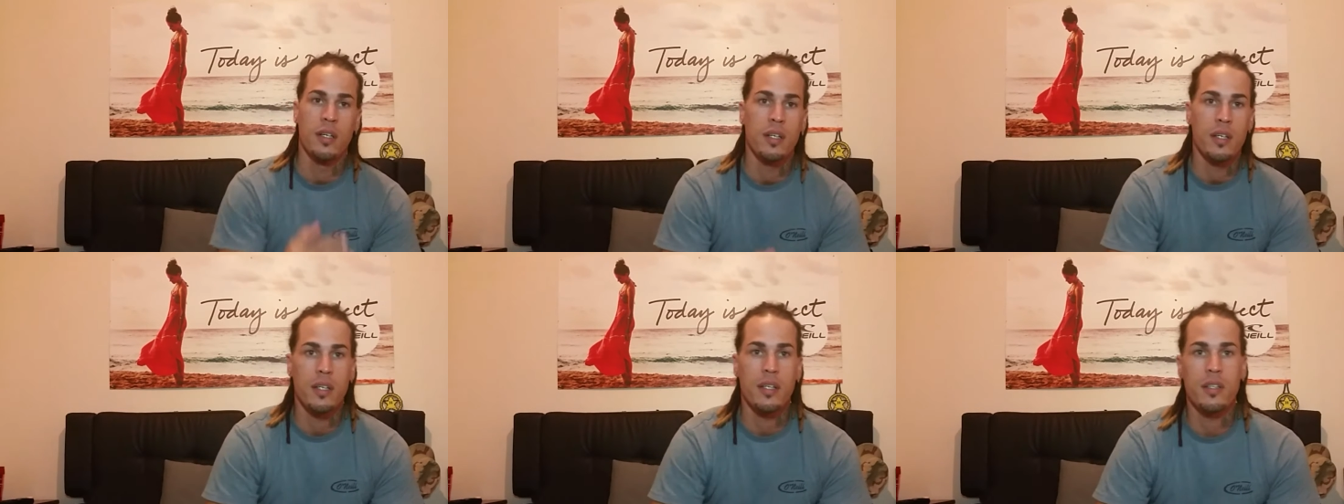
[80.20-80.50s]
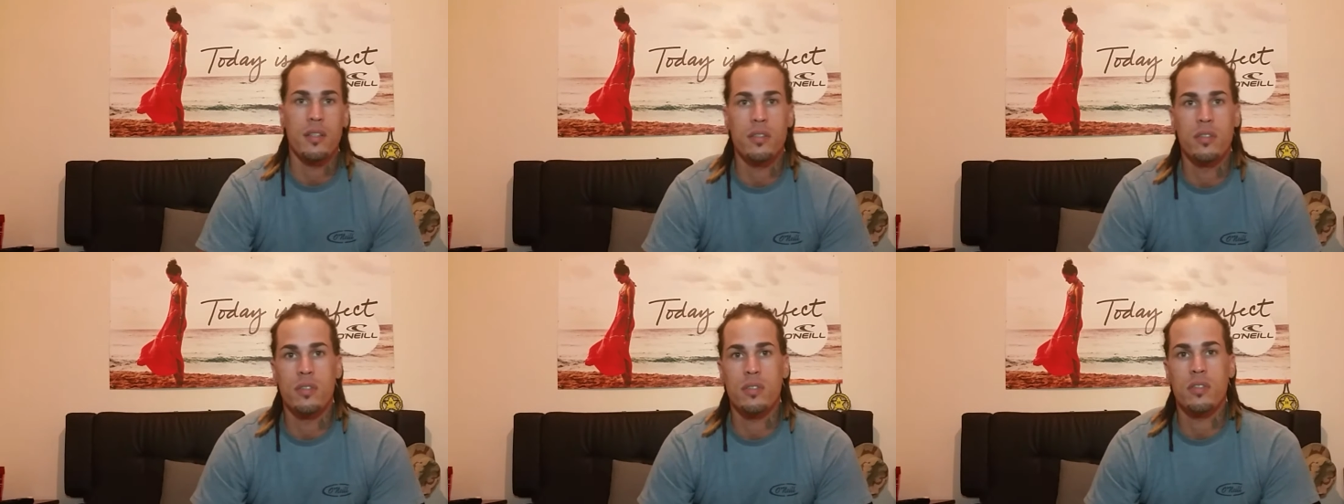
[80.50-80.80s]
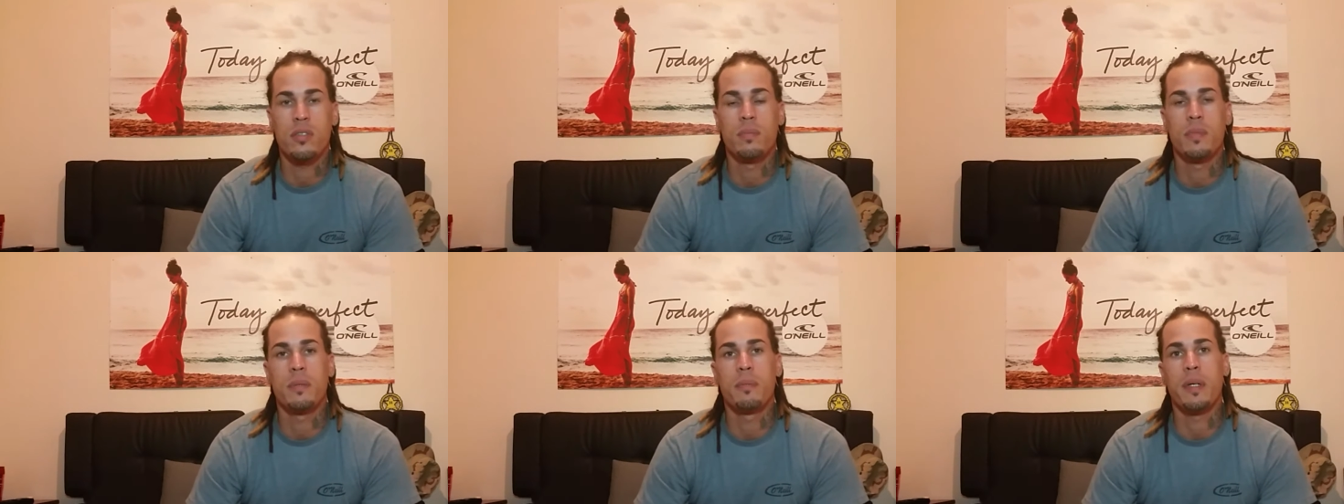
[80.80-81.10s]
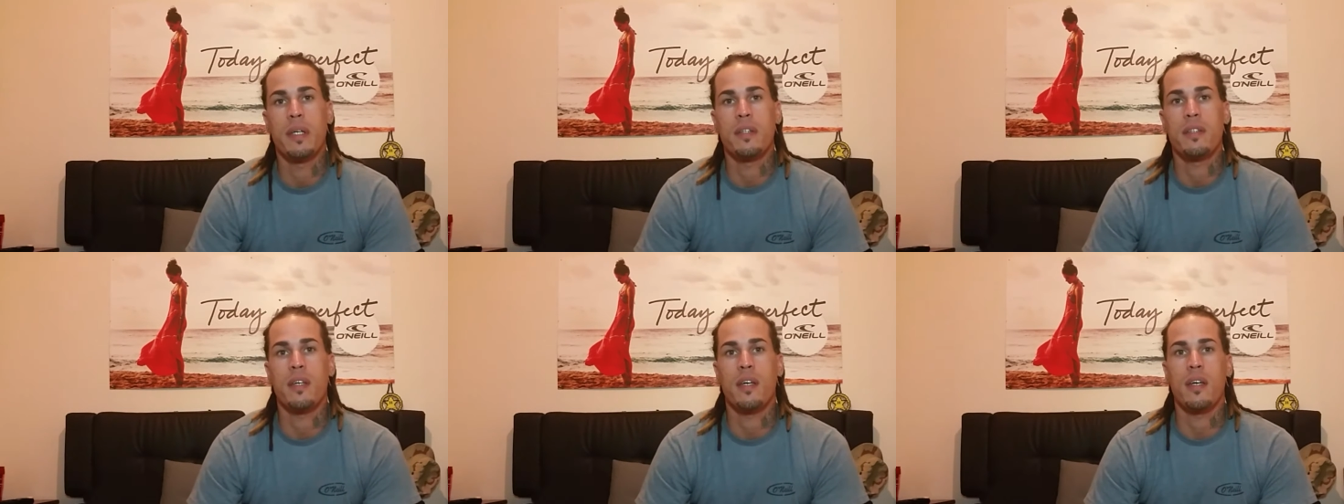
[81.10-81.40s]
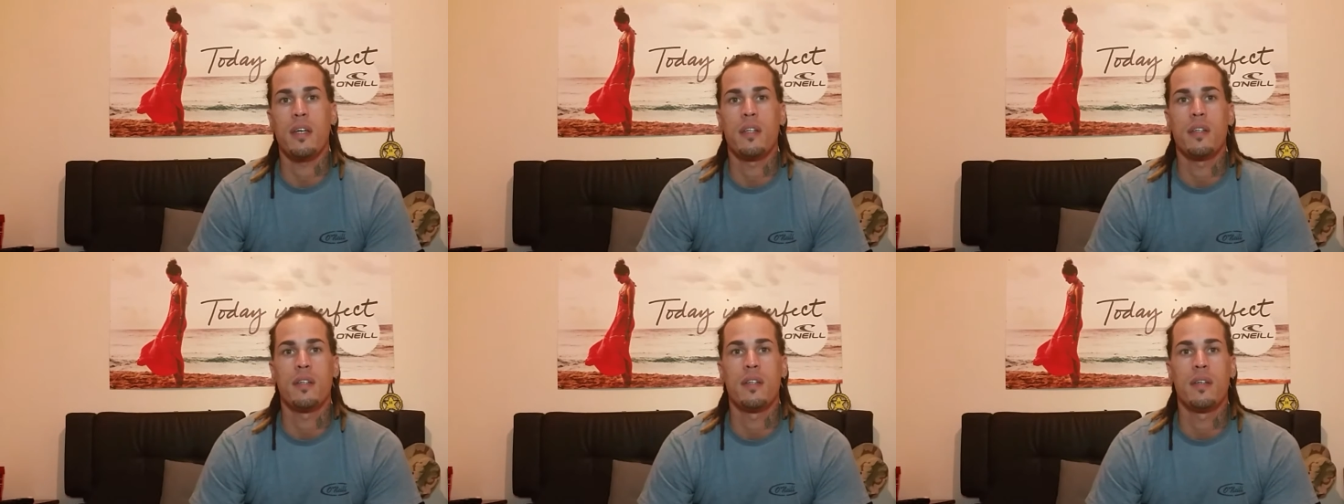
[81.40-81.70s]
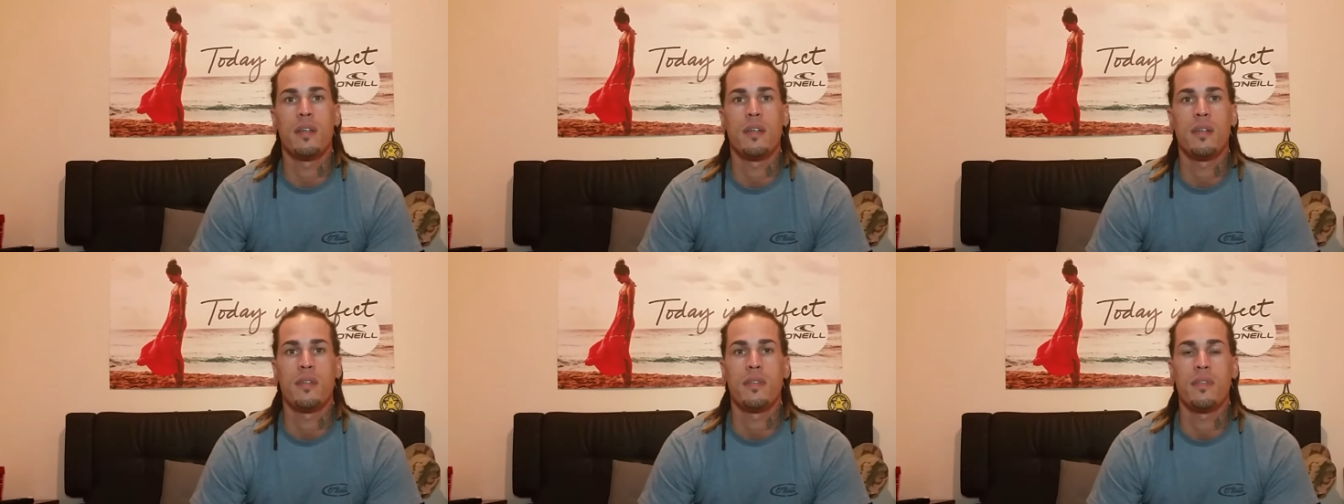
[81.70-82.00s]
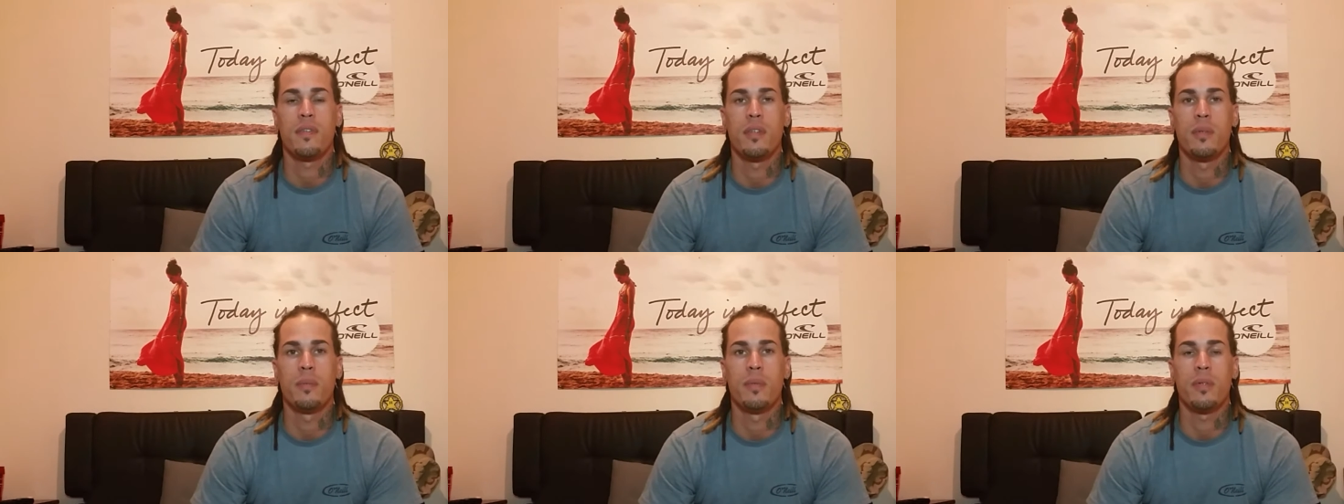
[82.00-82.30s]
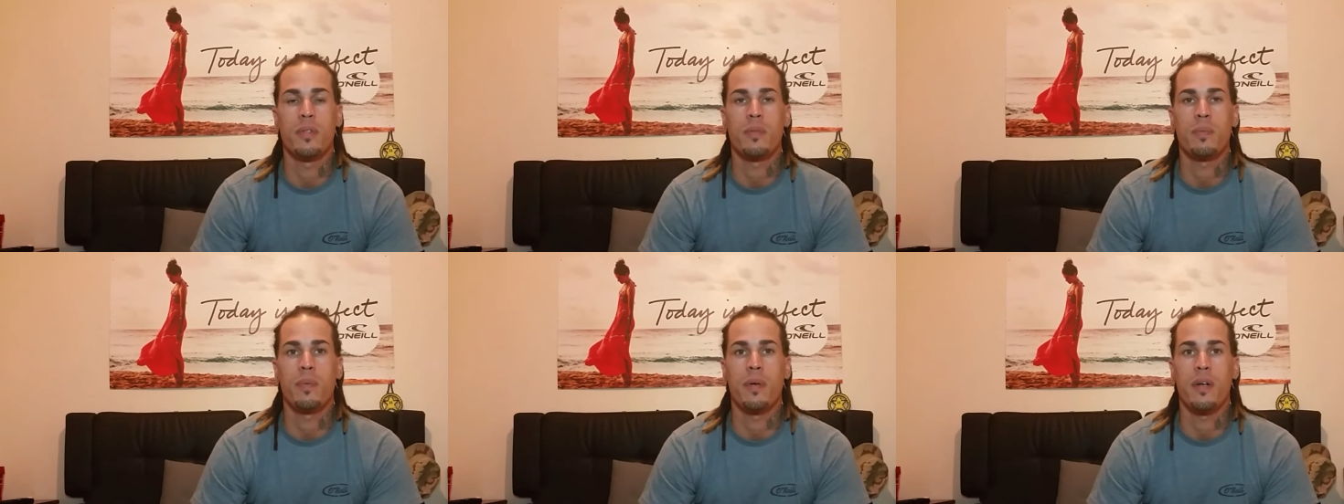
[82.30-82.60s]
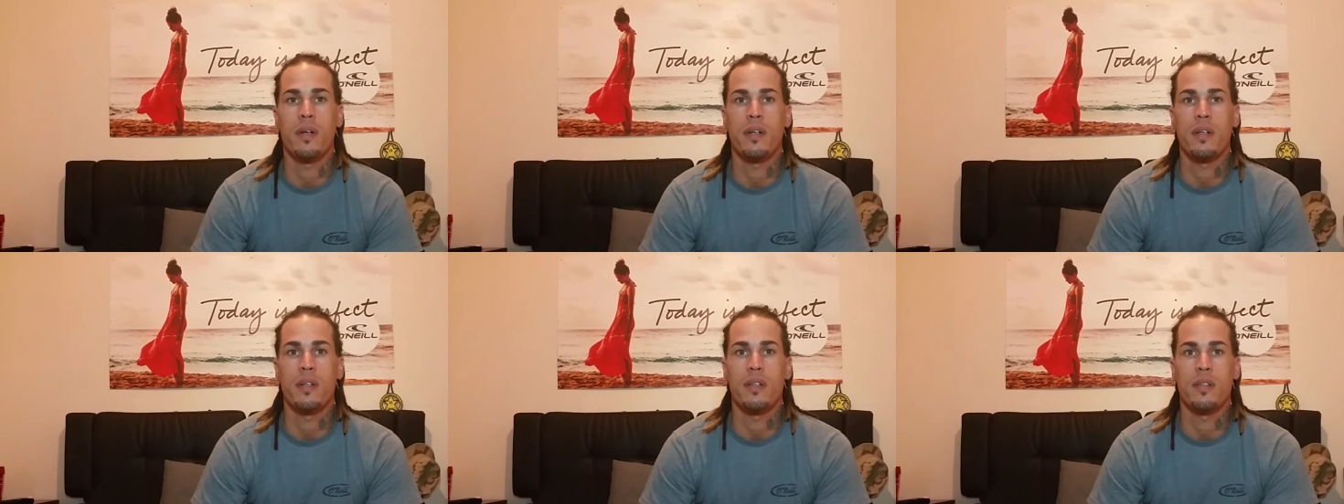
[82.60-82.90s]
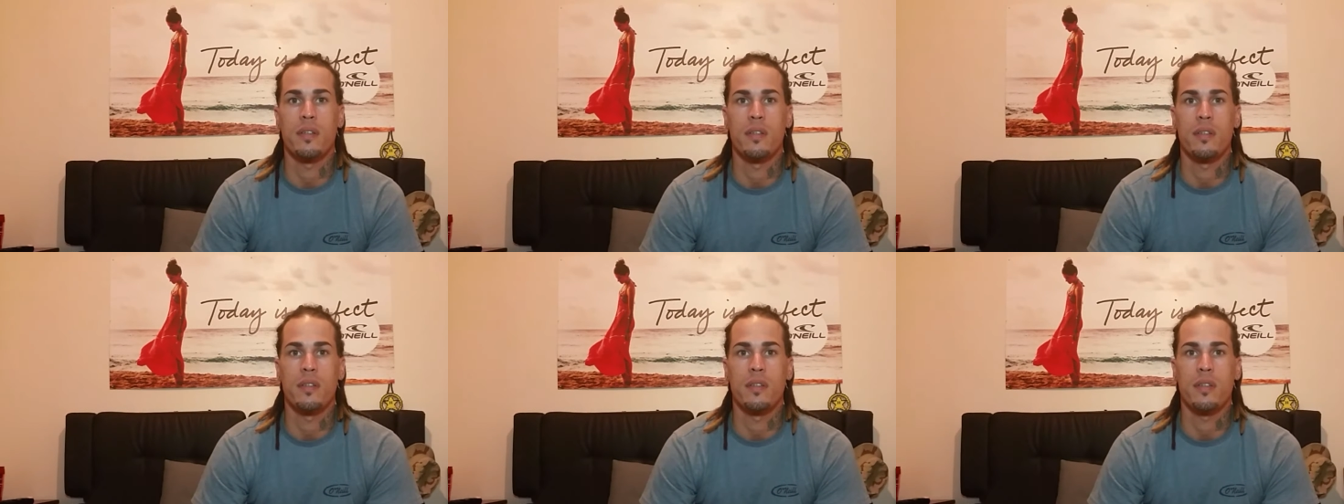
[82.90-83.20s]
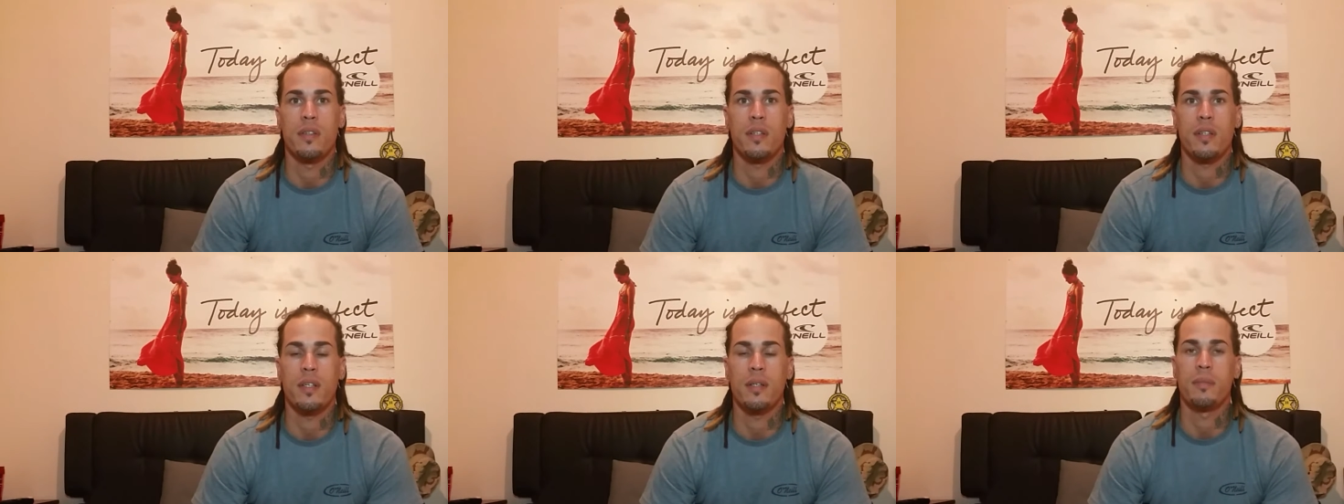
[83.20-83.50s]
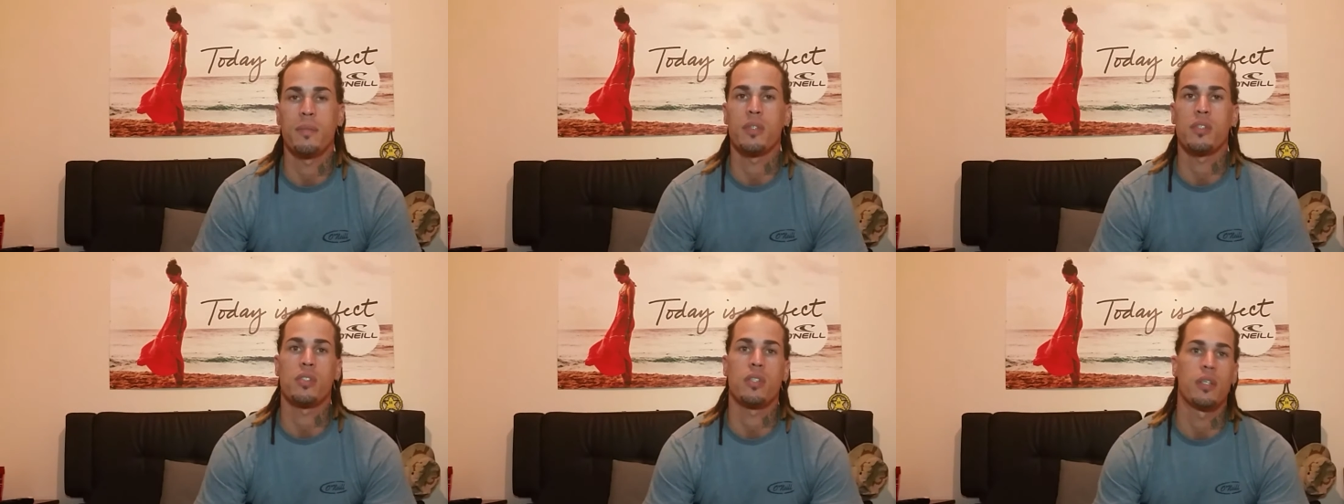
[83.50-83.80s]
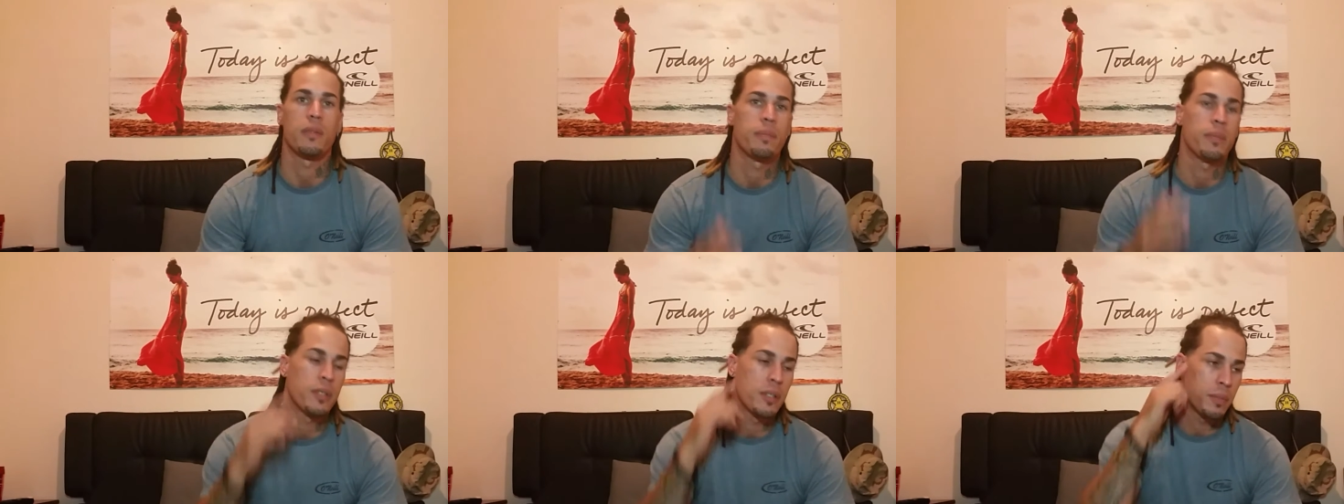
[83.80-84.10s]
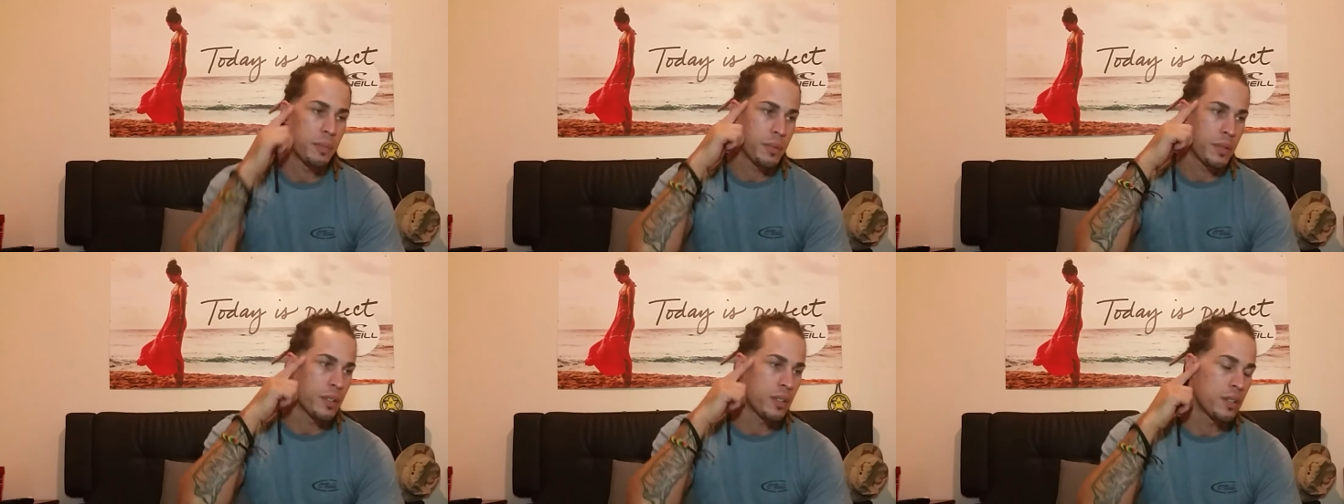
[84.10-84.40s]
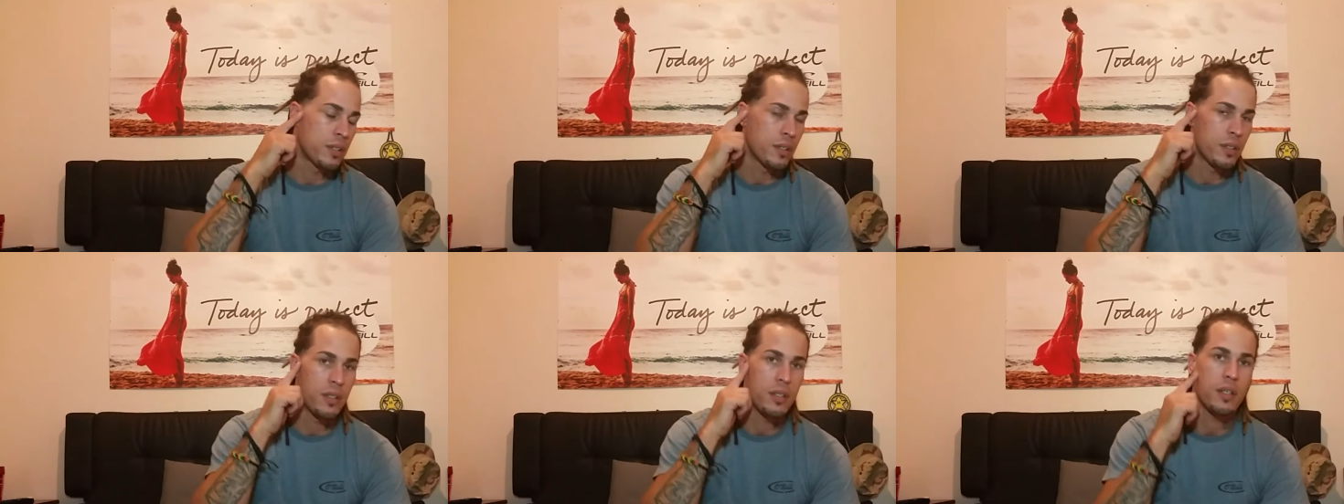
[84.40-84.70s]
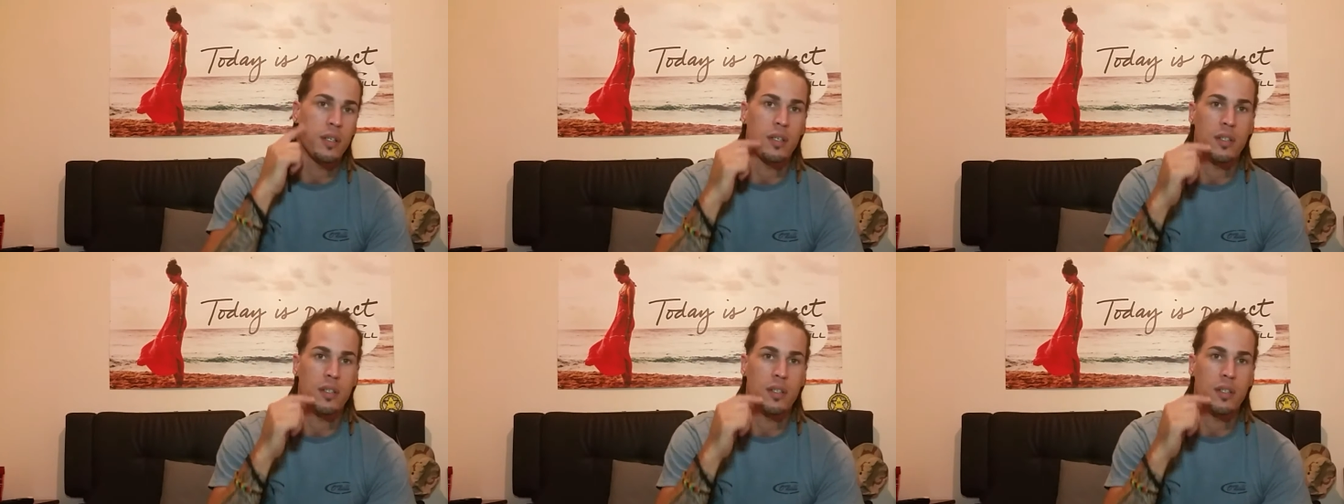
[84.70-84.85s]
it, you know, to be maintained. For the most part, you know, I get my shape up and,